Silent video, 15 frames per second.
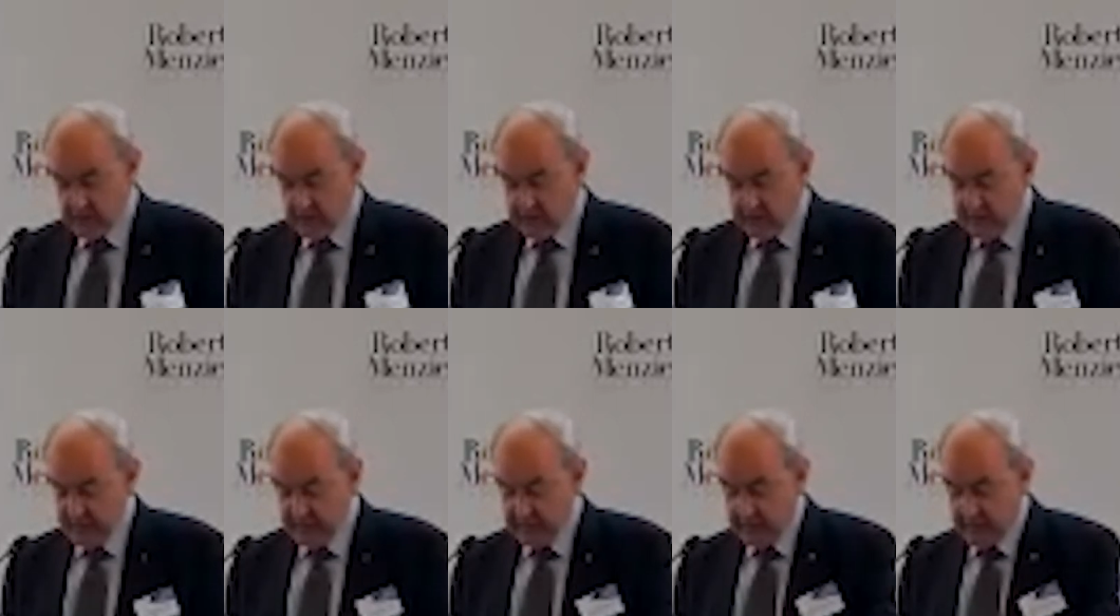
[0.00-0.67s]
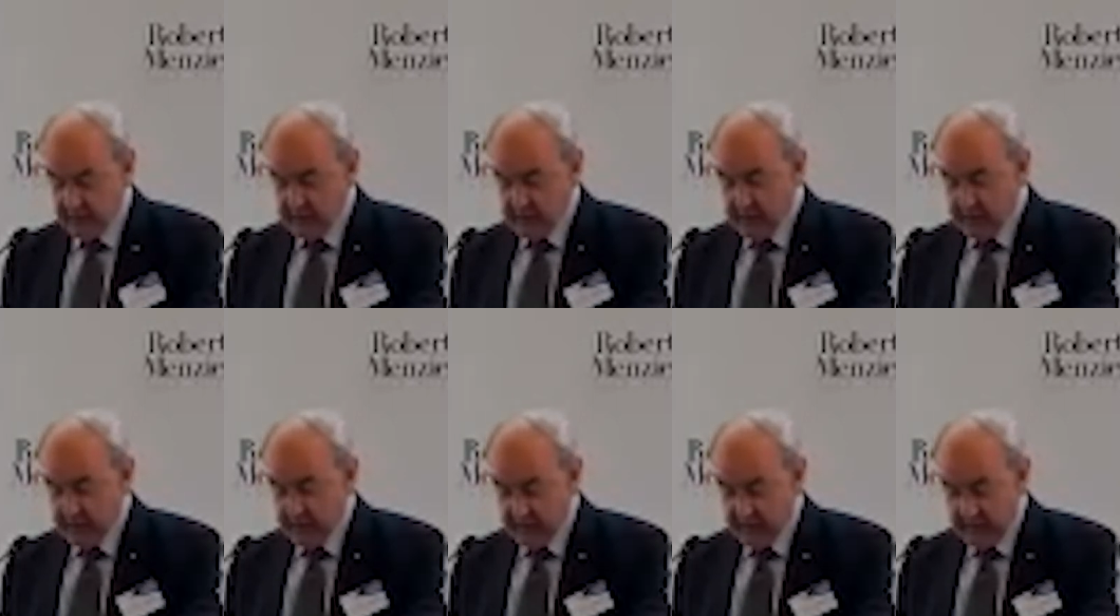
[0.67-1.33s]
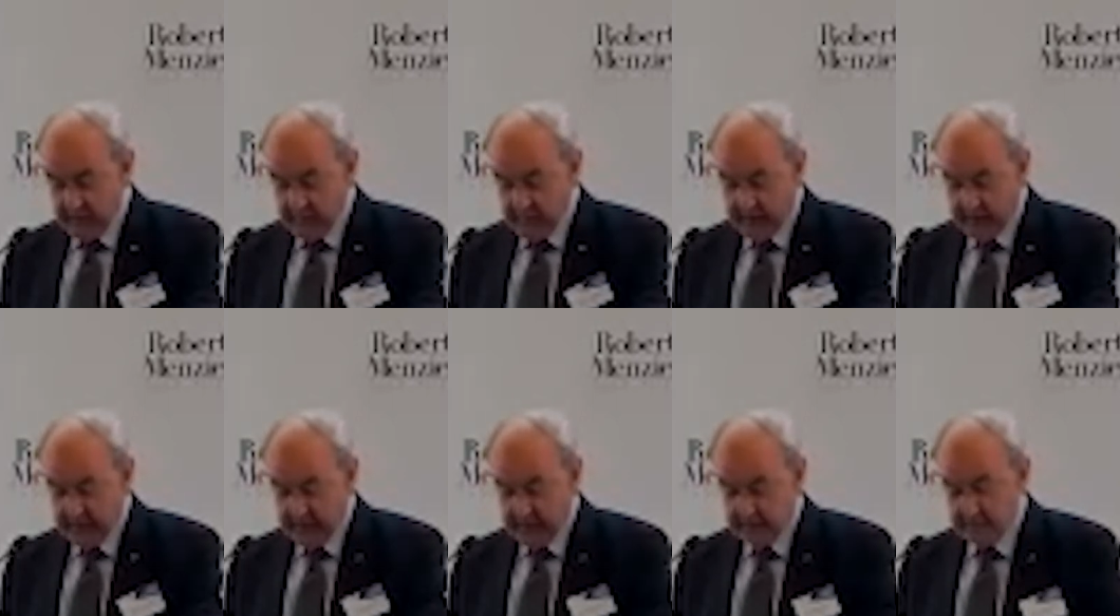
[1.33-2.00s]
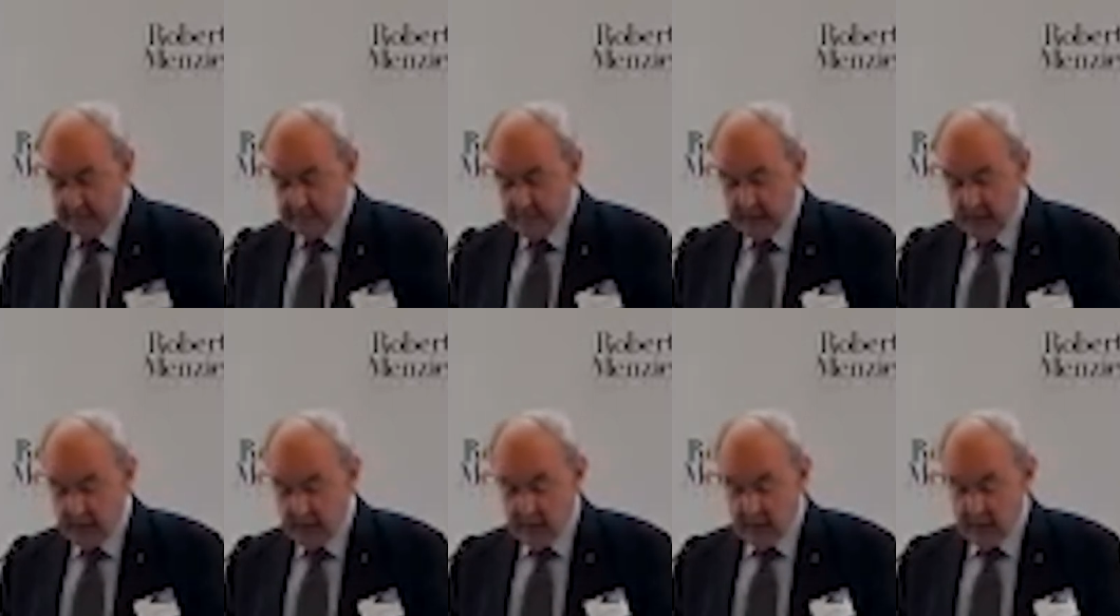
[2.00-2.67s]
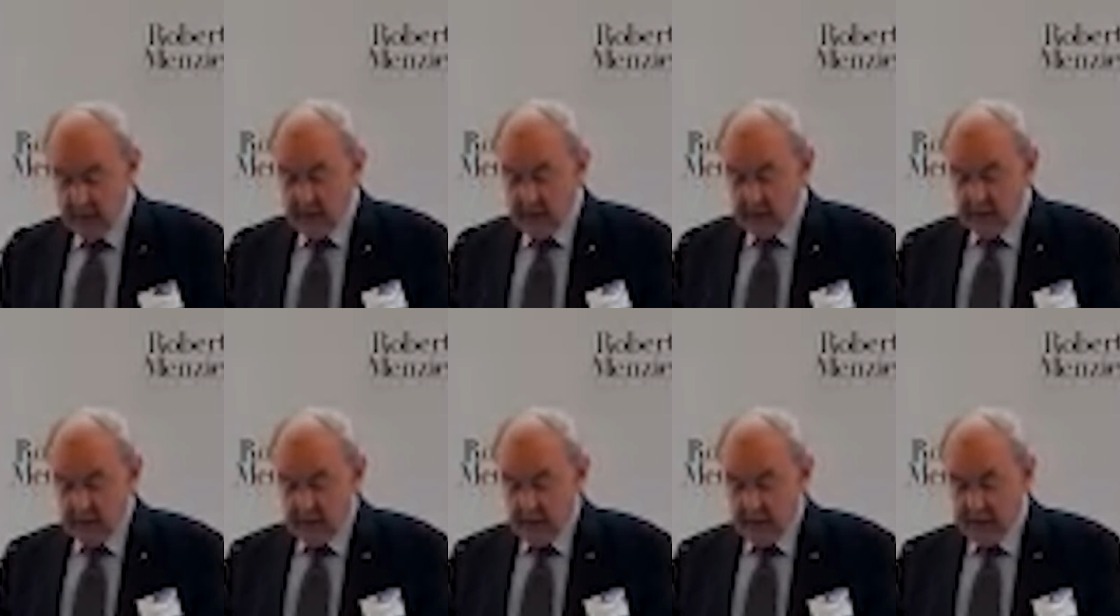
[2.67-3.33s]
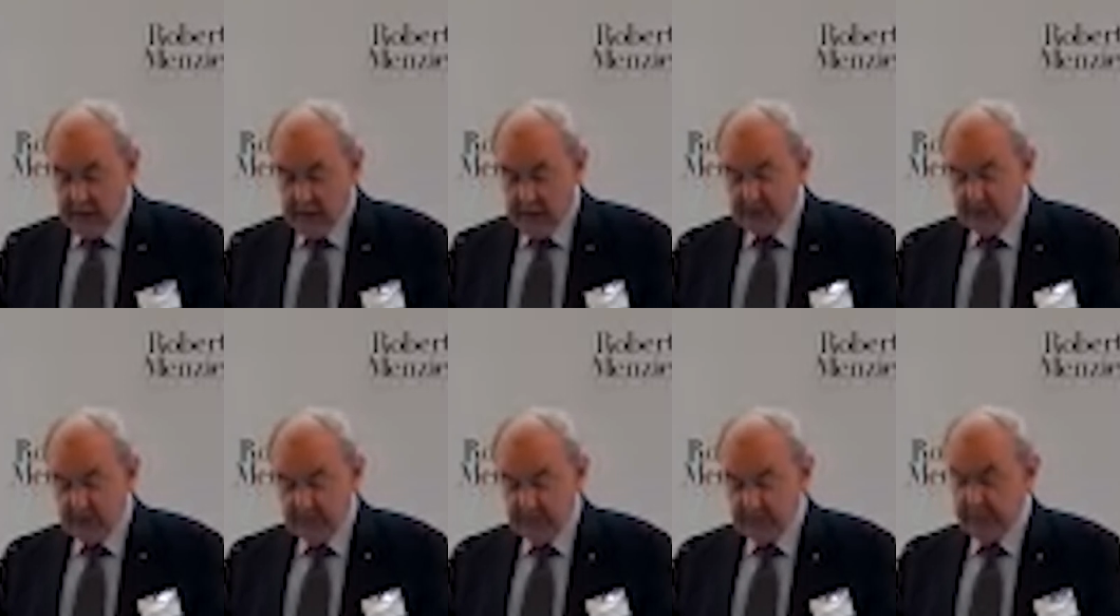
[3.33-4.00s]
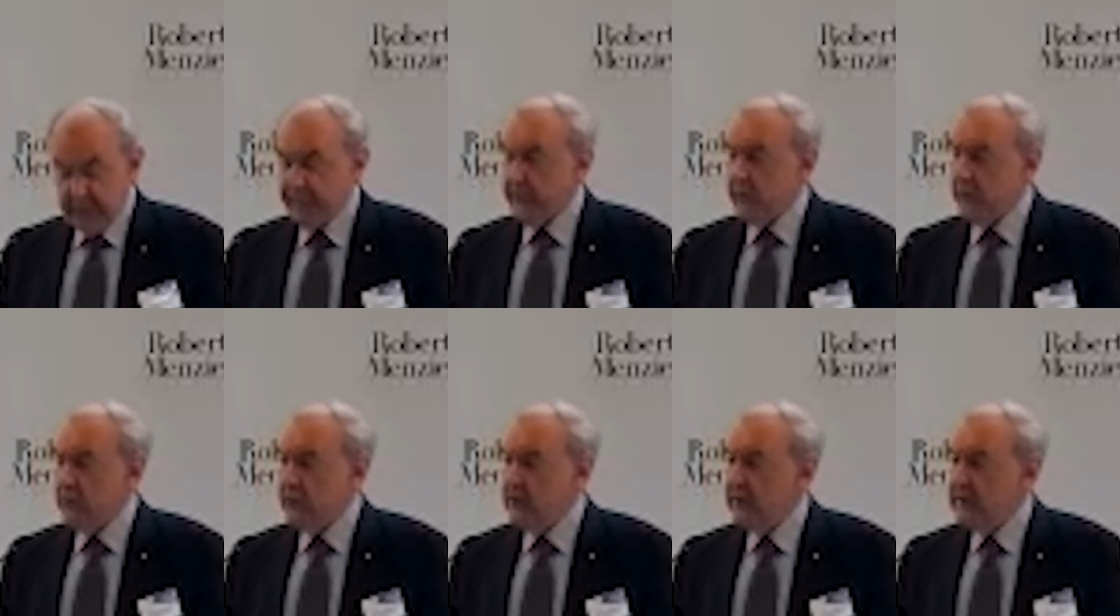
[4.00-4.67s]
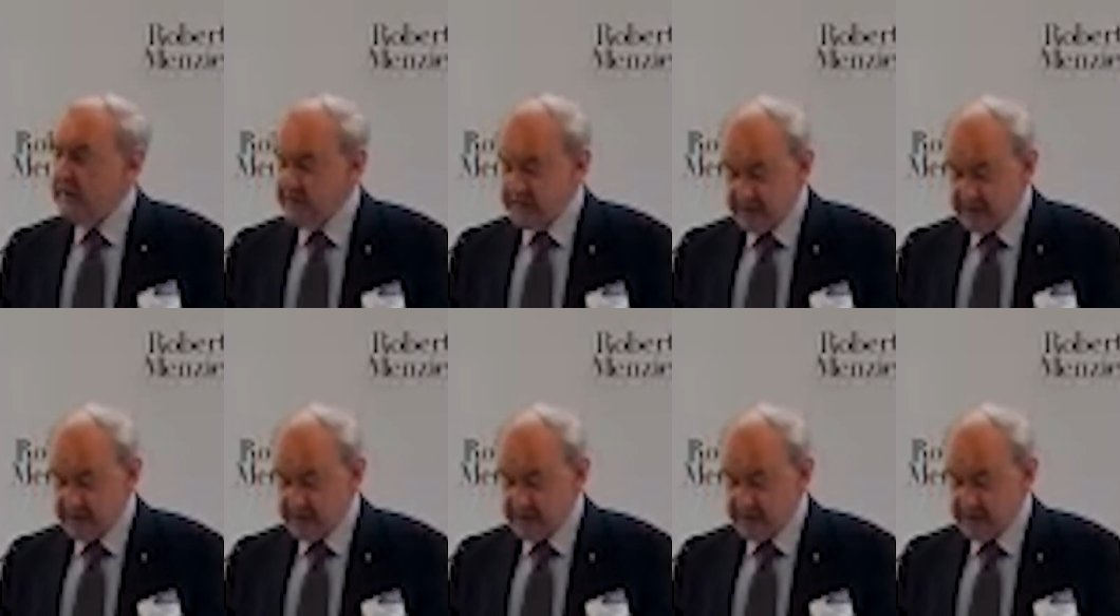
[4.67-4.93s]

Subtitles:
levied at the Labor Party. In 1954, early in his